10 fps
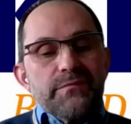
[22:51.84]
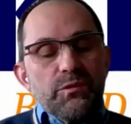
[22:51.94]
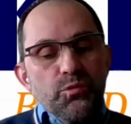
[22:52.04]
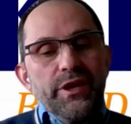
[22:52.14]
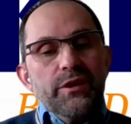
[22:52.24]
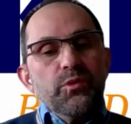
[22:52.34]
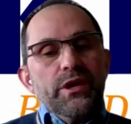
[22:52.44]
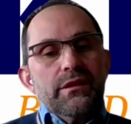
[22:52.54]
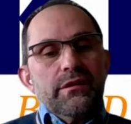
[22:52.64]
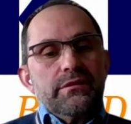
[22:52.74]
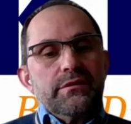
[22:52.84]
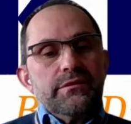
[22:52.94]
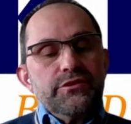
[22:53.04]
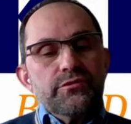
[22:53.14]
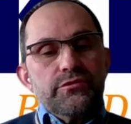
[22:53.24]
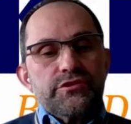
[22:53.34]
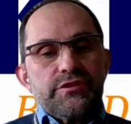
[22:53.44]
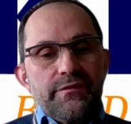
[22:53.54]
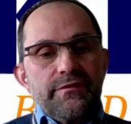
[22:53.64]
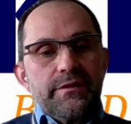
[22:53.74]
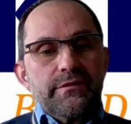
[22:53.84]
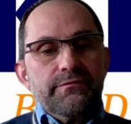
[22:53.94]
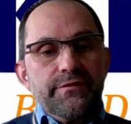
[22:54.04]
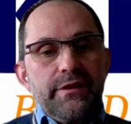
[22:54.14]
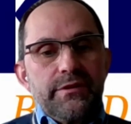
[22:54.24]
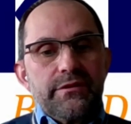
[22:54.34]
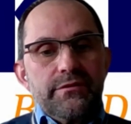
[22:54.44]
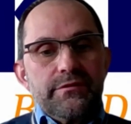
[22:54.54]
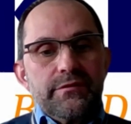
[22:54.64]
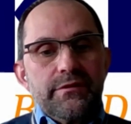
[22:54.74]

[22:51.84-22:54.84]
we will do something very good.